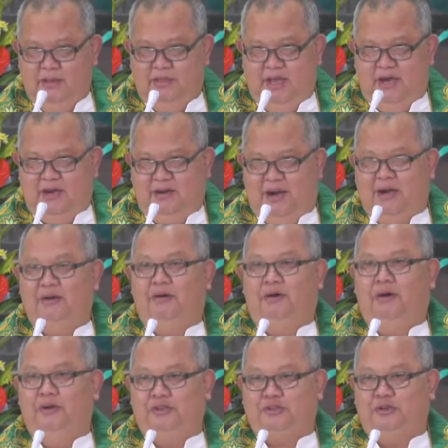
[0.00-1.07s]
There are
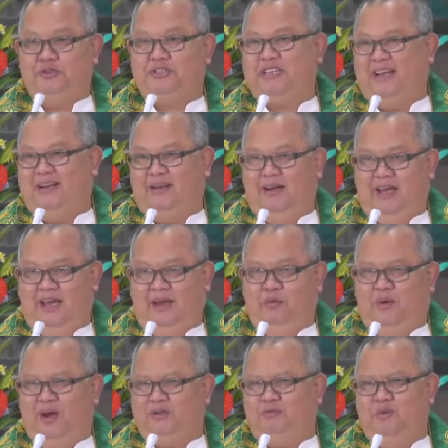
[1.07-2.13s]
also, sadly,
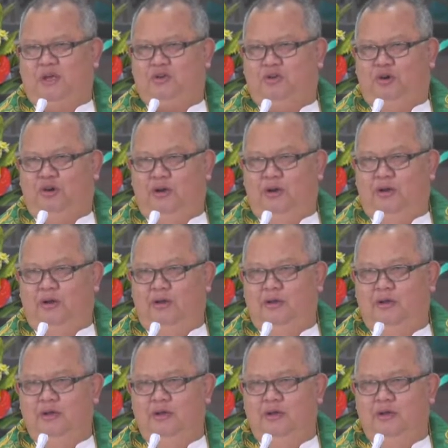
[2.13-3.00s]
what we call